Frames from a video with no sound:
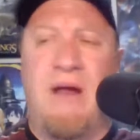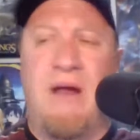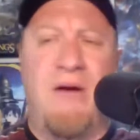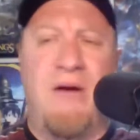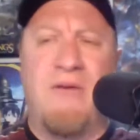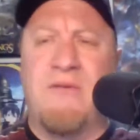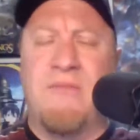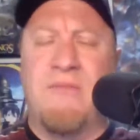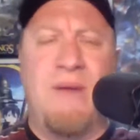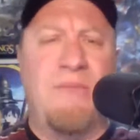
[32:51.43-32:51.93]

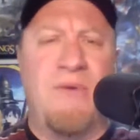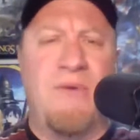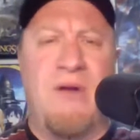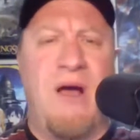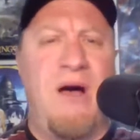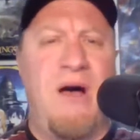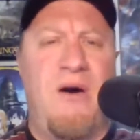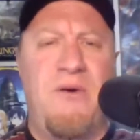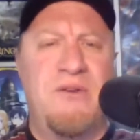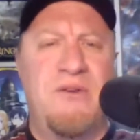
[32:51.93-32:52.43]
I'll
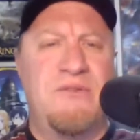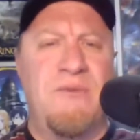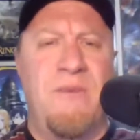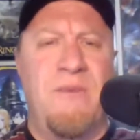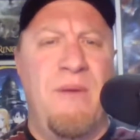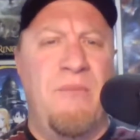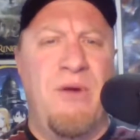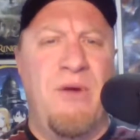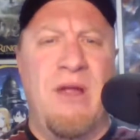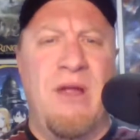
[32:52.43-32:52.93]
always
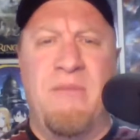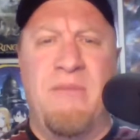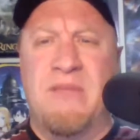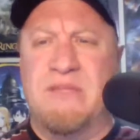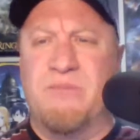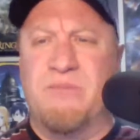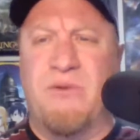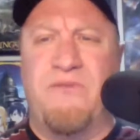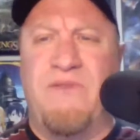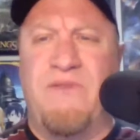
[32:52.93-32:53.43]
remember him
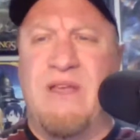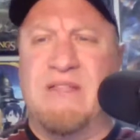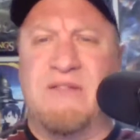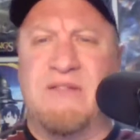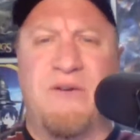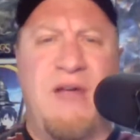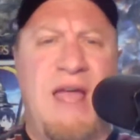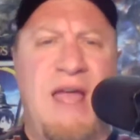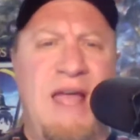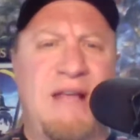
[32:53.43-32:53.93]
as
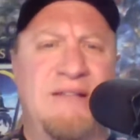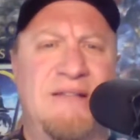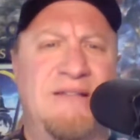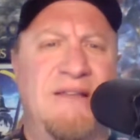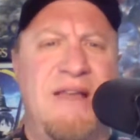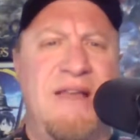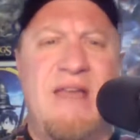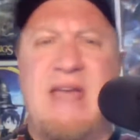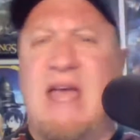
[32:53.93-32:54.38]
Professor X,